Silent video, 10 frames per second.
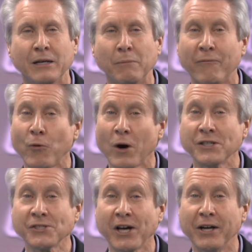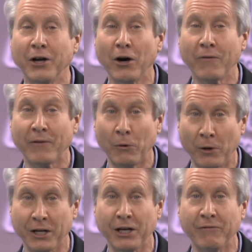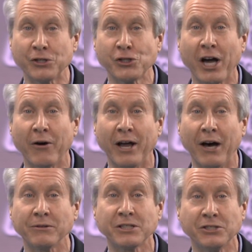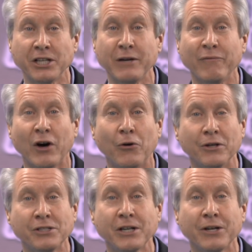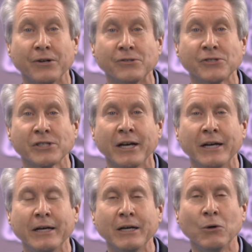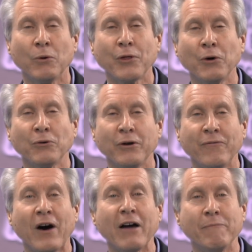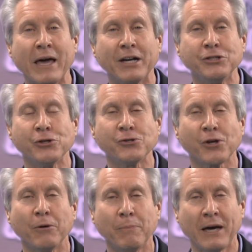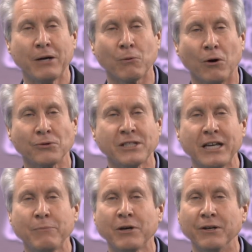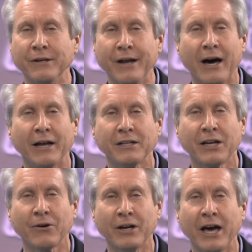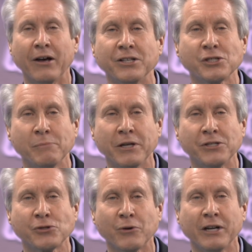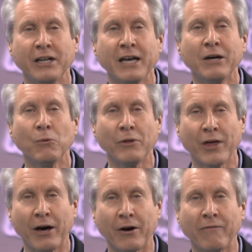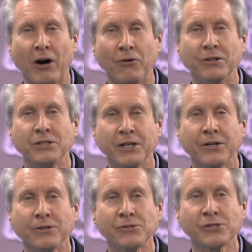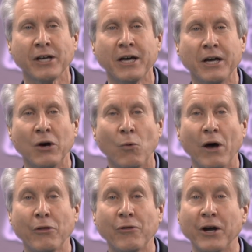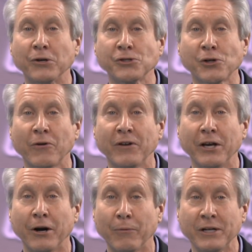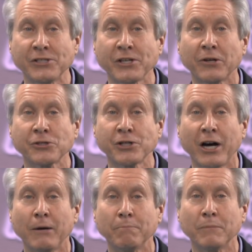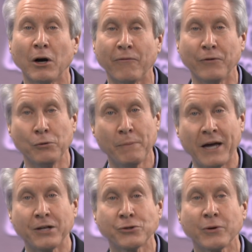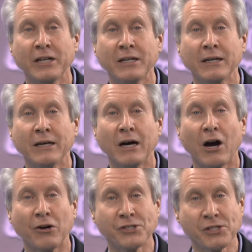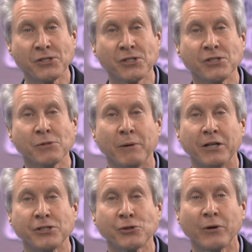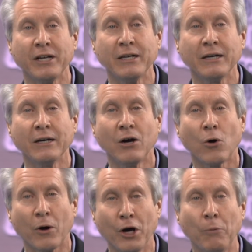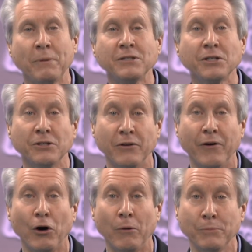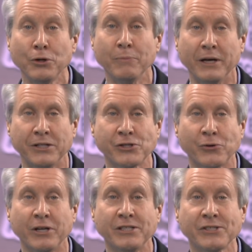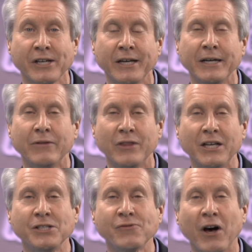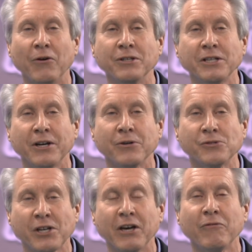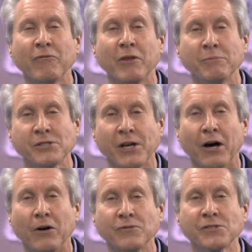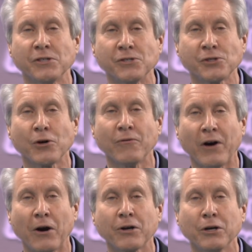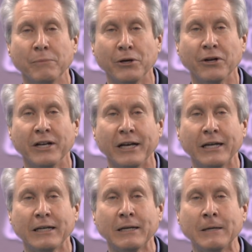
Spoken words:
And before I sign off, I want to give a shout out to Team volunteers. With only five managers on payroll, Team could not carry its ministry without our volunteers. Whether they are serving in our resale shop, our food pantry, our assistance ministry, or helping to develop new ministries, these volunteers give of themselves to serve our community.